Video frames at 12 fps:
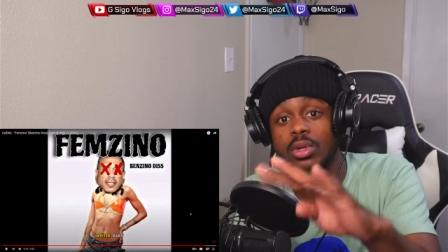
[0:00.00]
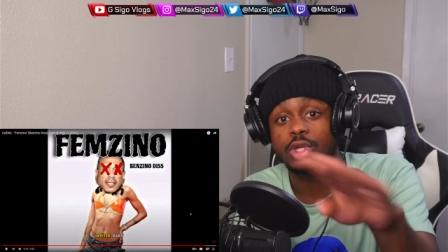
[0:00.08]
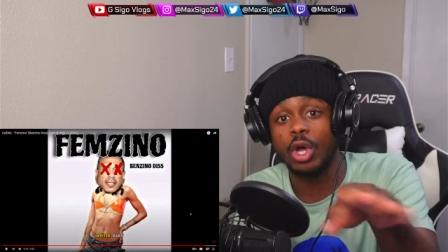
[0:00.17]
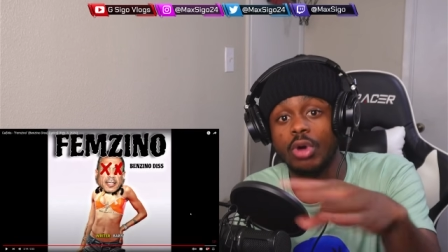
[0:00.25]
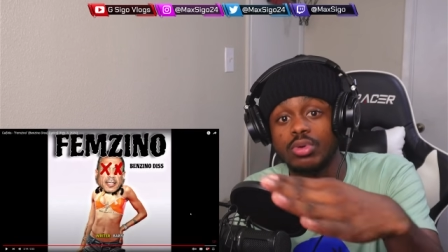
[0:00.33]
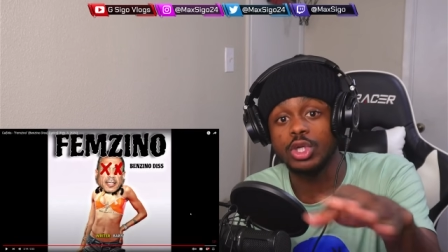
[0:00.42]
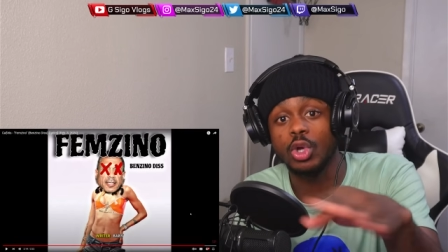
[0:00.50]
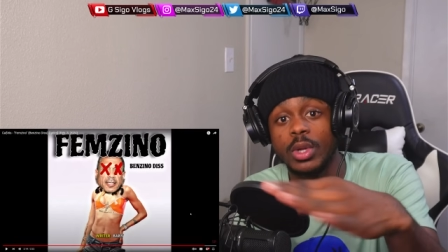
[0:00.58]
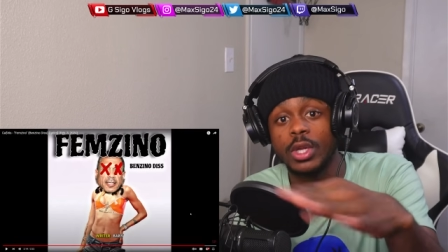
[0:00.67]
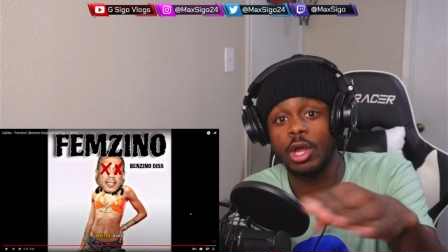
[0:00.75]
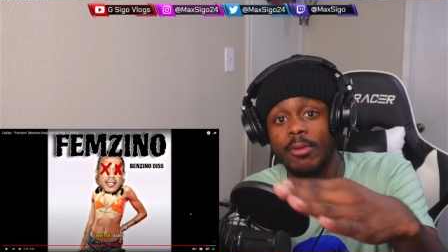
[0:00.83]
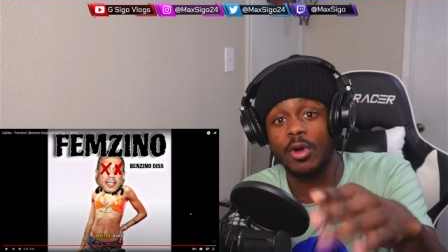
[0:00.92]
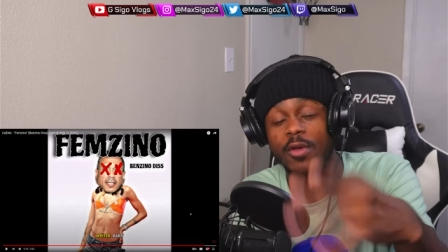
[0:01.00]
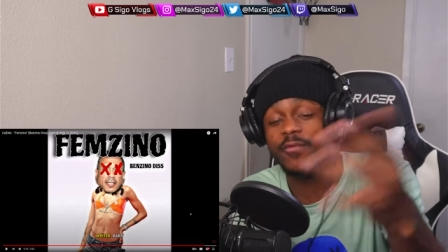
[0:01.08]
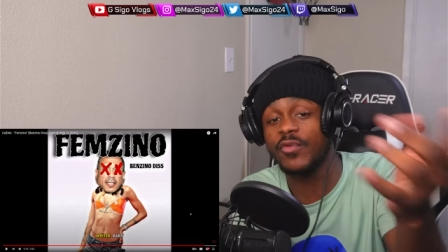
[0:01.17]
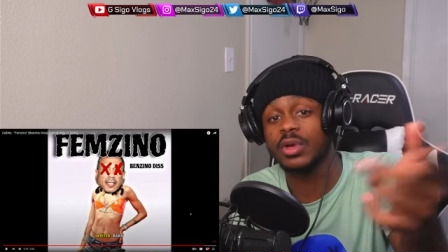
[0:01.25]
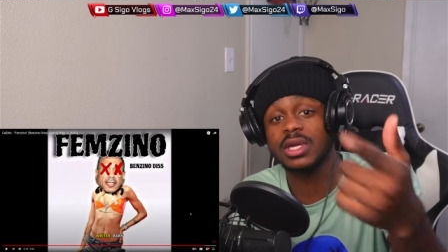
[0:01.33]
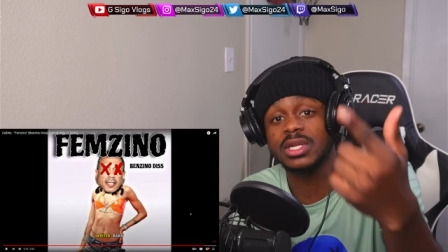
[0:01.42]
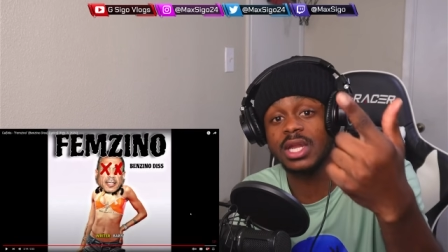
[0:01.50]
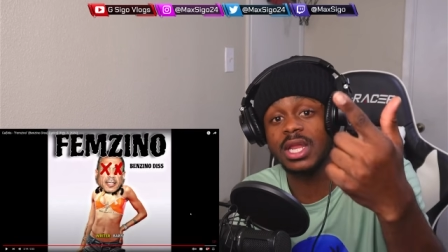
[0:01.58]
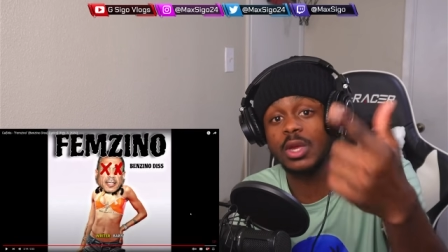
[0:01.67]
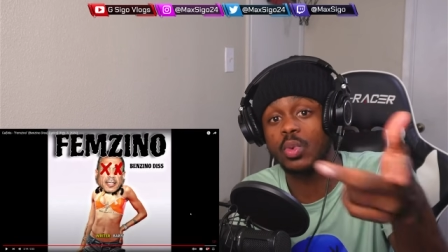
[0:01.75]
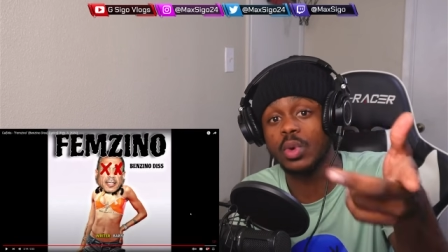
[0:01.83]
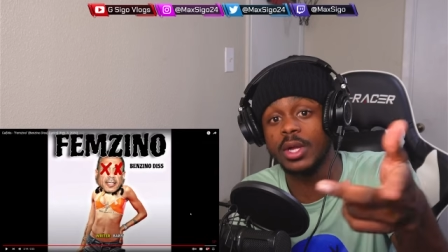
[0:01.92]
Don't do it no more. If you can
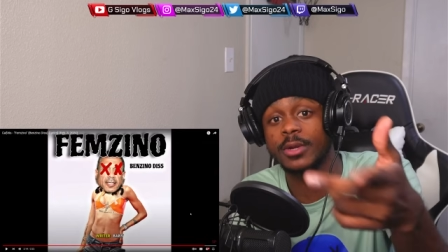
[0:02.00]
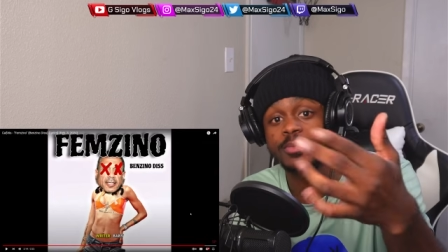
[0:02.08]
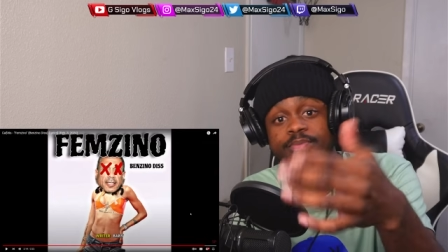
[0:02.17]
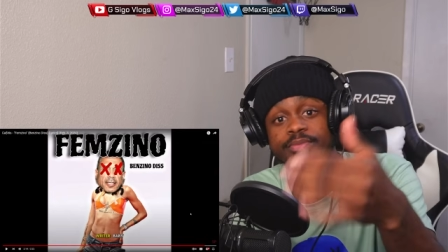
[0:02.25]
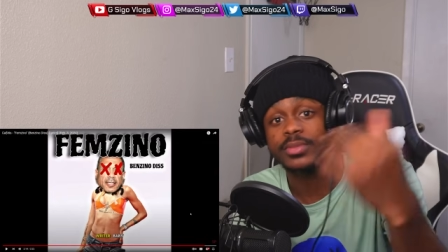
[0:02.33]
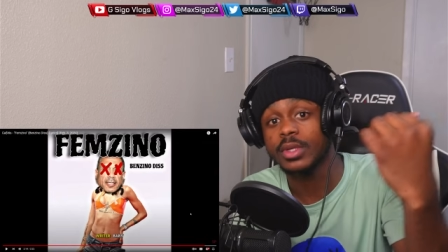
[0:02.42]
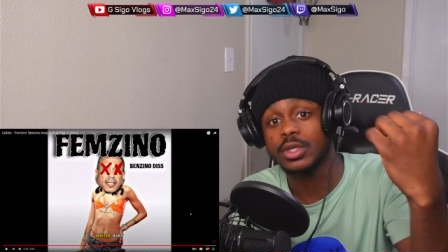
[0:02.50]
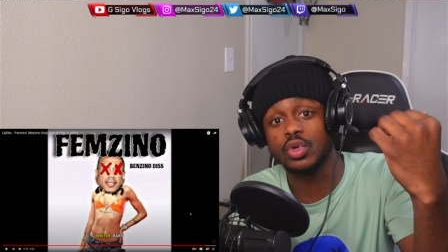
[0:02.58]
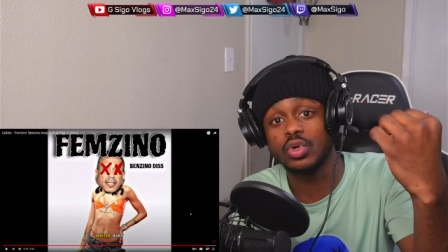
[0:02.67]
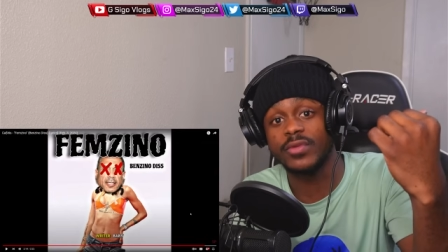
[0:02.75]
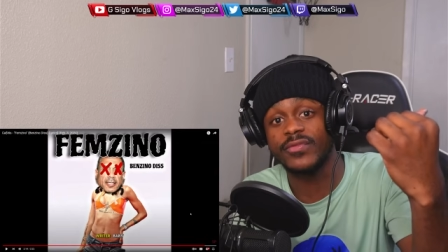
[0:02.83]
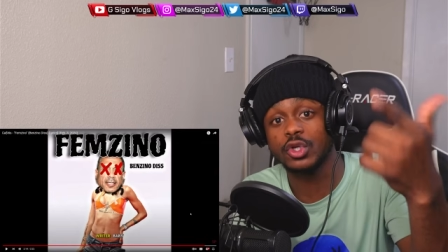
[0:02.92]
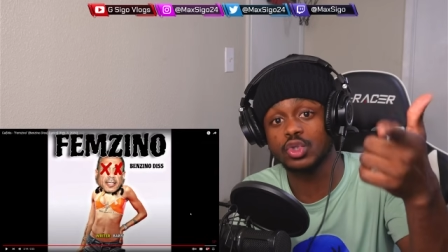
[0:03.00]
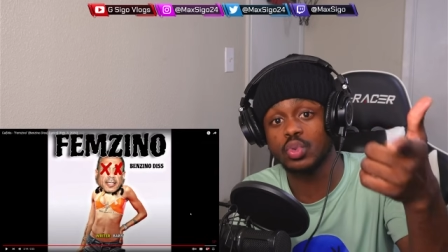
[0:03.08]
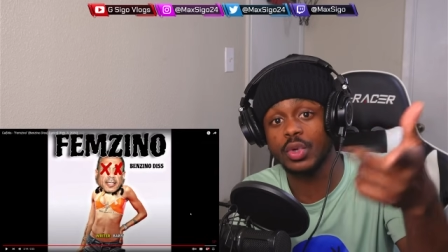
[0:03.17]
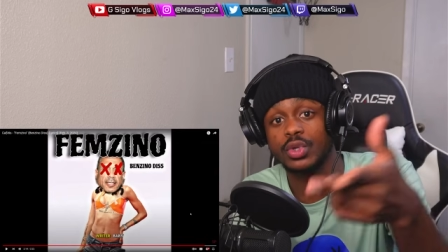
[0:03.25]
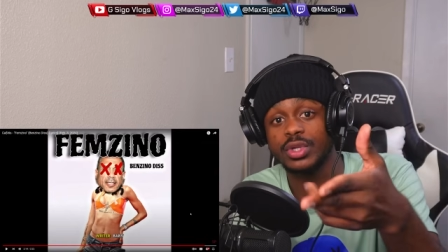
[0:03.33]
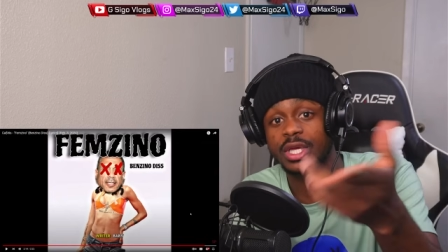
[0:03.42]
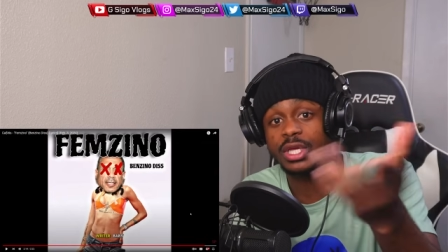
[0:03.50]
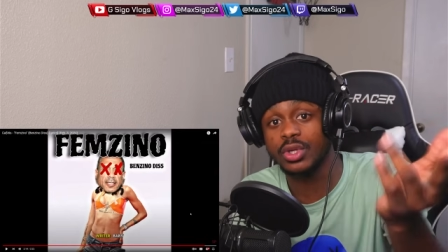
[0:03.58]
delete one, do the first one you did.